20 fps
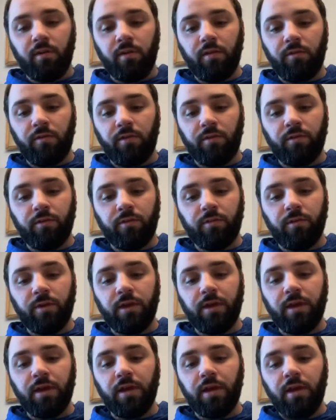verse
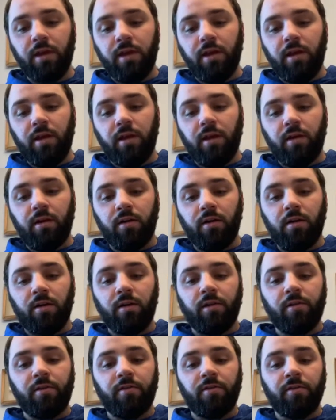3, and our
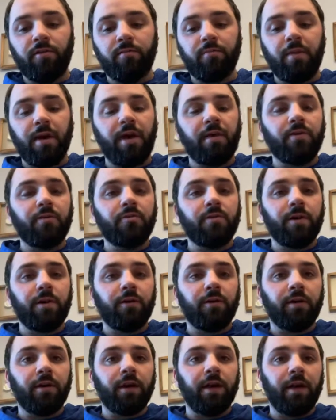author is Matthew
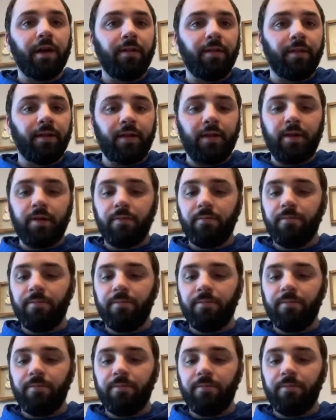L. Kelley.